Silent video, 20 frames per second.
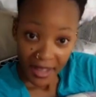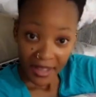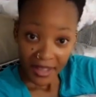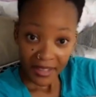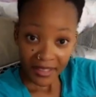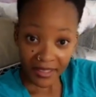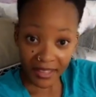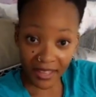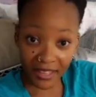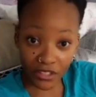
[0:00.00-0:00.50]

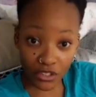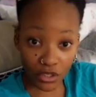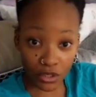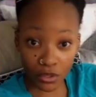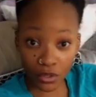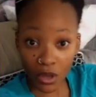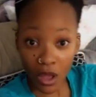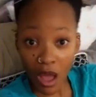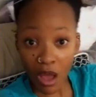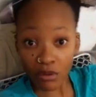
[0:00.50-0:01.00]
There's
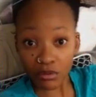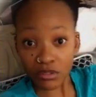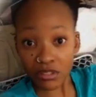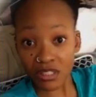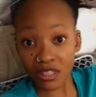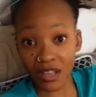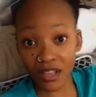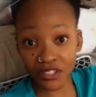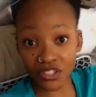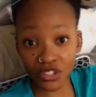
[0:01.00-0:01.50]
no
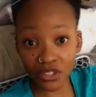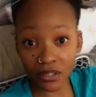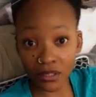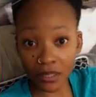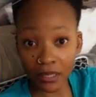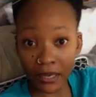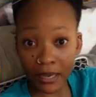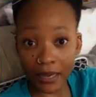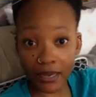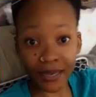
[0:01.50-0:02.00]
such
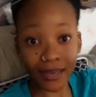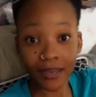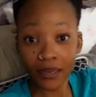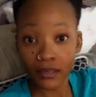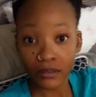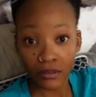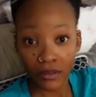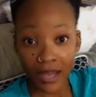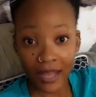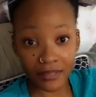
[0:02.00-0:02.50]

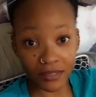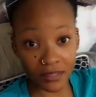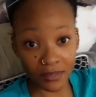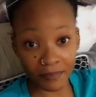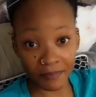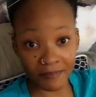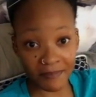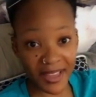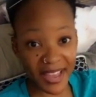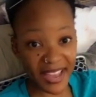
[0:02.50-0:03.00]
thing as a
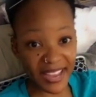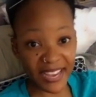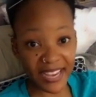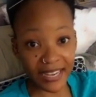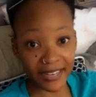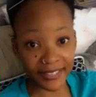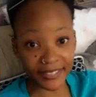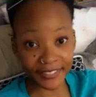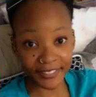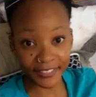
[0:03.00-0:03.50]

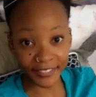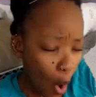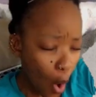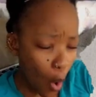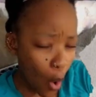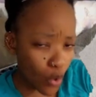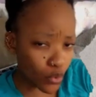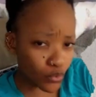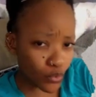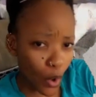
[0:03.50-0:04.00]
man
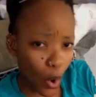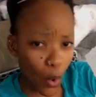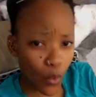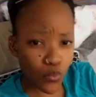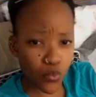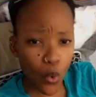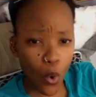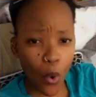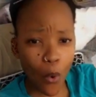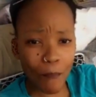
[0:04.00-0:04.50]
or a
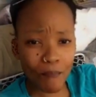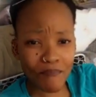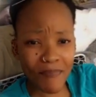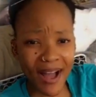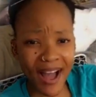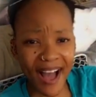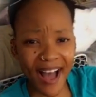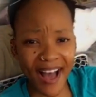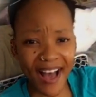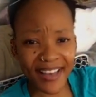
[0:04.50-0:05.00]

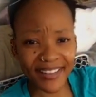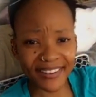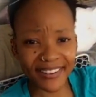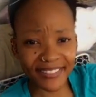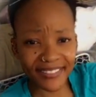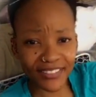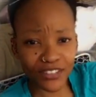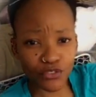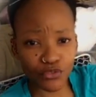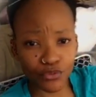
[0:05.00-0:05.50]
woman in
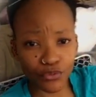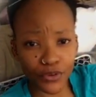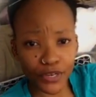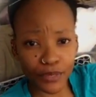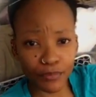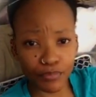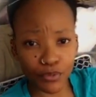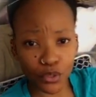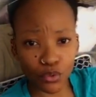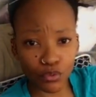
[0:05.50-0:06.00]
the
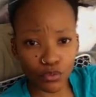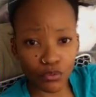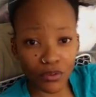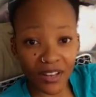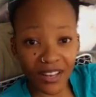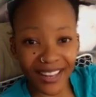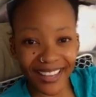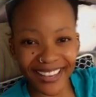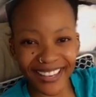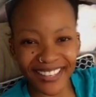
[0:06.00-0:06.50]

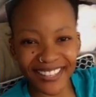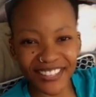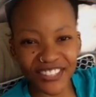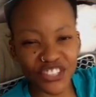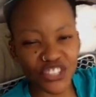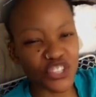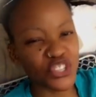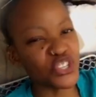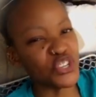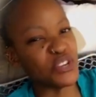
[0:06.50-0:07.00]

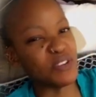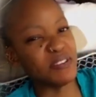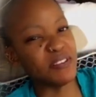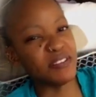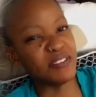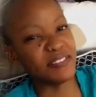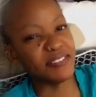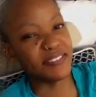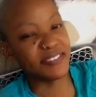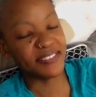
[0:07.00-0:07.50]

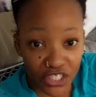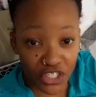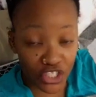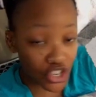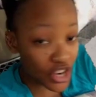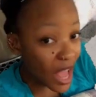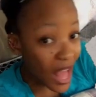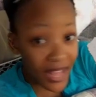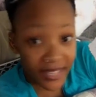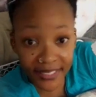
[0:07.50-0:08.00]
tribulation.
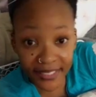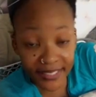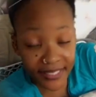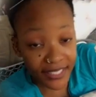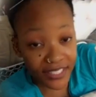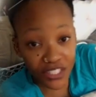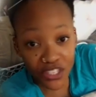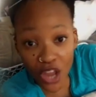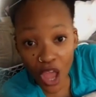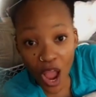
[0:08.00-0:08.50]
Just
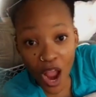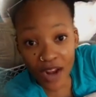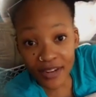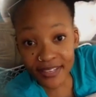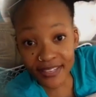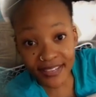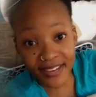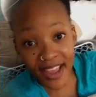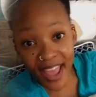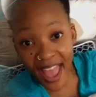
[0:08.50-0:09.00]
a
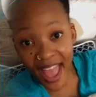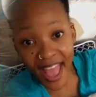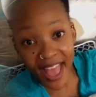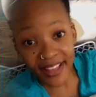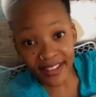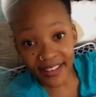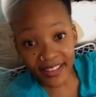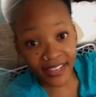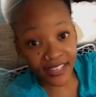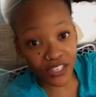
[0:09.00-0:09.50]
dirty
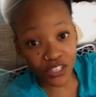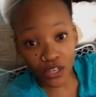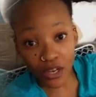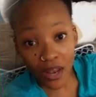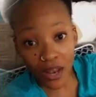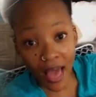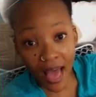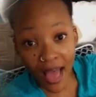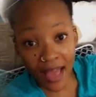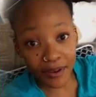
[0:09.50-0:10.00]

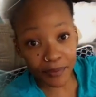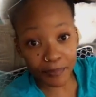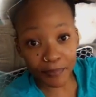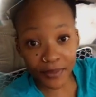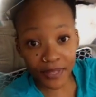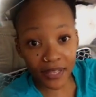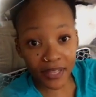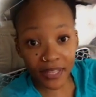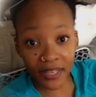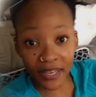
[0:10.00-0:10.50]
little
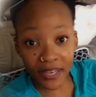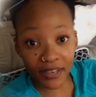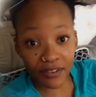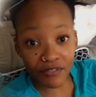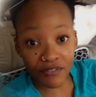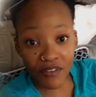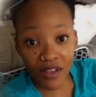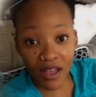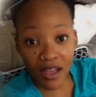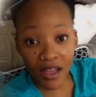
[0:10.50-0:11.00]

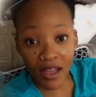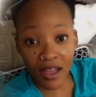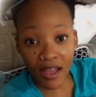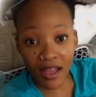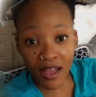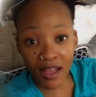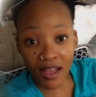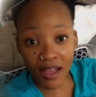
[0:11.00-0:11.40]
unbeliever